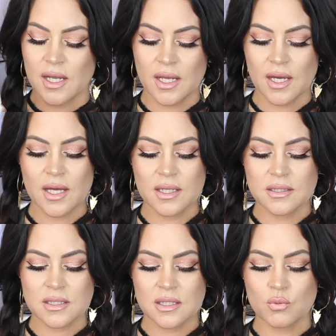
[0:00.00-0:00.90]

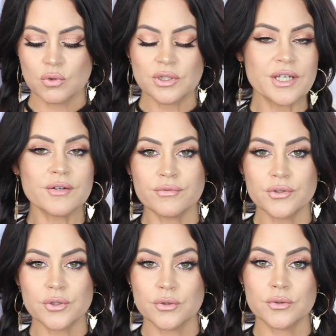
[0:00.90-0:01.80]
and it will give
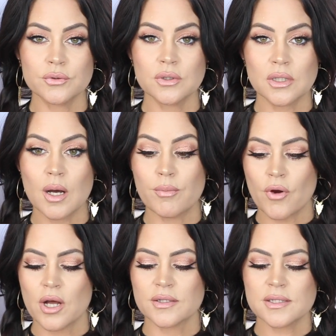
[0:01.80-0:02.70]
you a
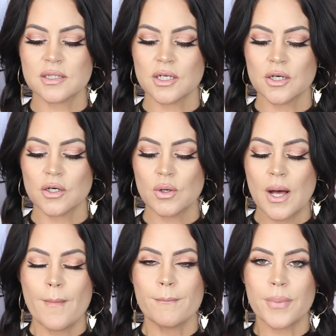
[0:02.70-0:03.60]
bronze glow.
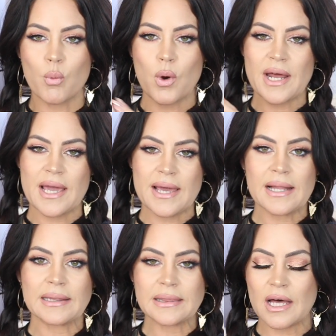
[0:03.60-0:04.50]
But what I
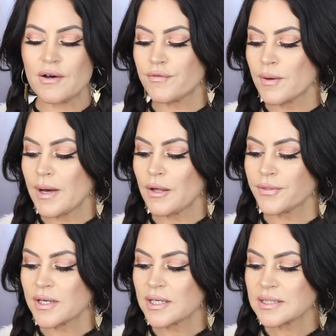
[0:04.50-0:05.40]
love
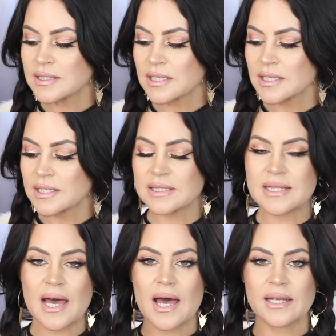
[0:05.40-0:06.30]
about this is
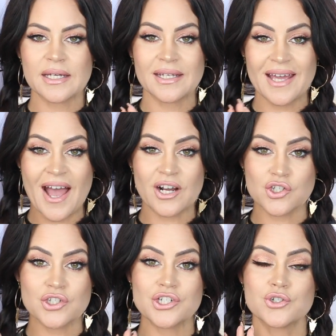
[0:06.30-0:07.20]
that it
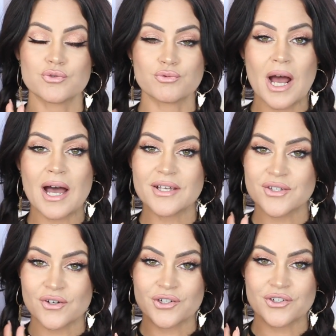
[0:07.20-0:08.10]
actually
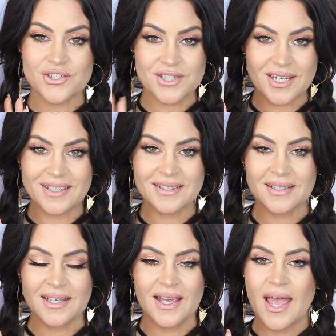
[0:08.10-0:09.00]
dries on your
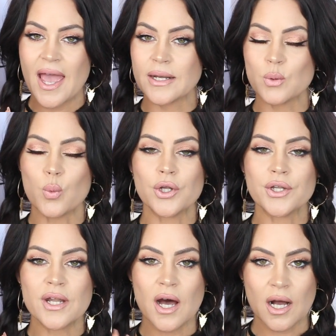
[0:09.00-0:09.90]
skin and it
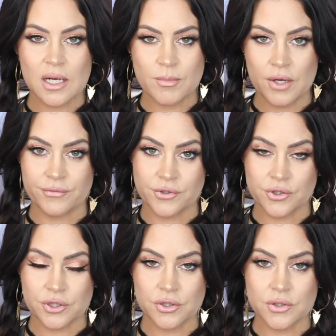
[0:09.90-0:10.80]
will not come off on
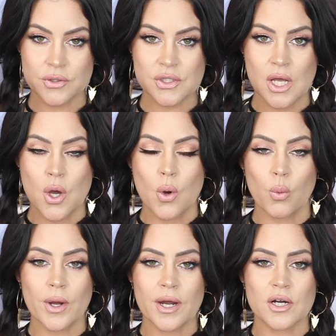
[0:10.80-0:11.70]
your clothes.
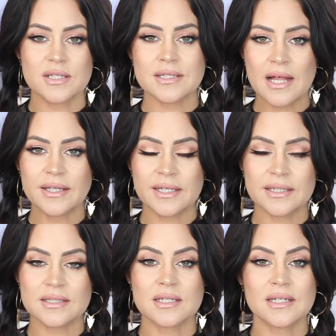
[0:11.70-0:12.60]
Where Sally
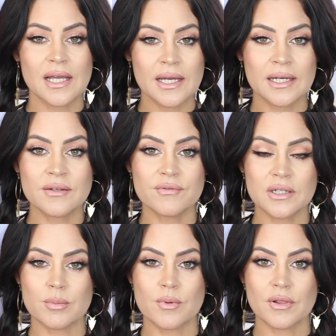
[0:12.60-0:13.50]
Hansen and the
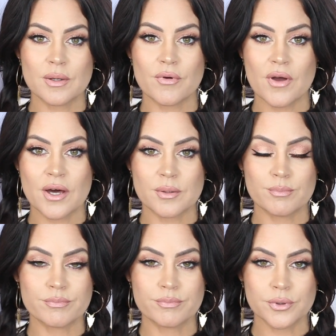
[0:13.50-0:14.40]
Vita
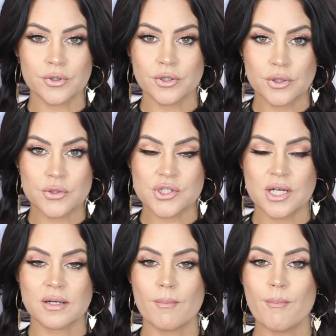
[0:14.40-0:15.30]
Liberata Blur
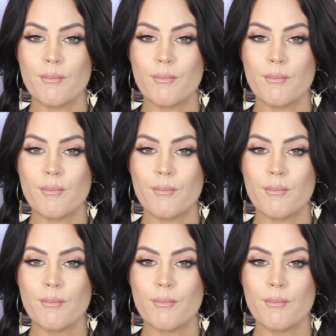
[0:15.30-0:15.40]
Lotion